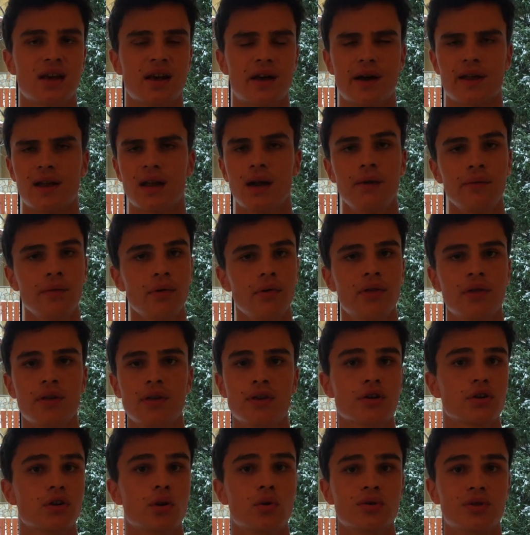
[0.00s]
and everything
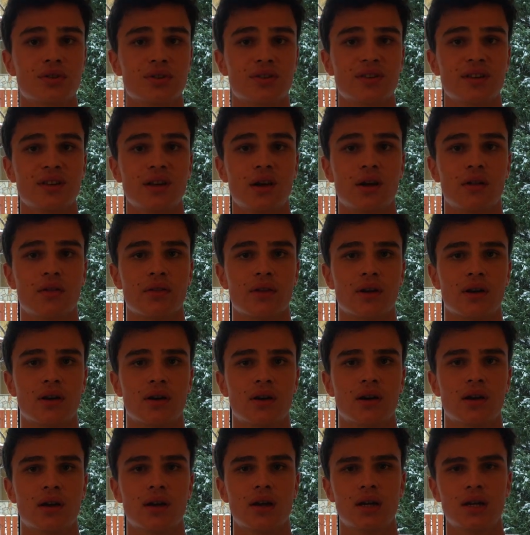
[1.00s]
you're going to say on
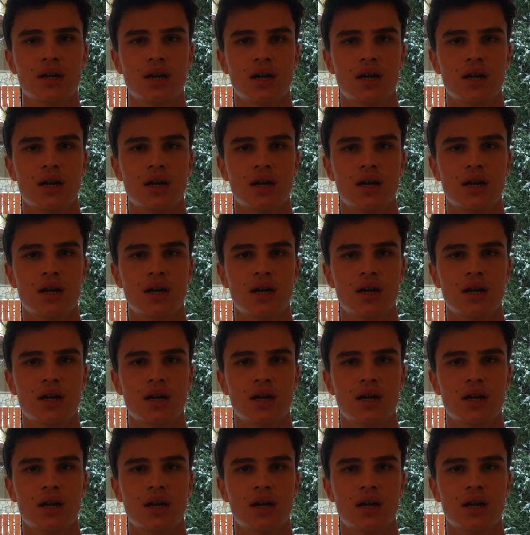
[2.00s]
there,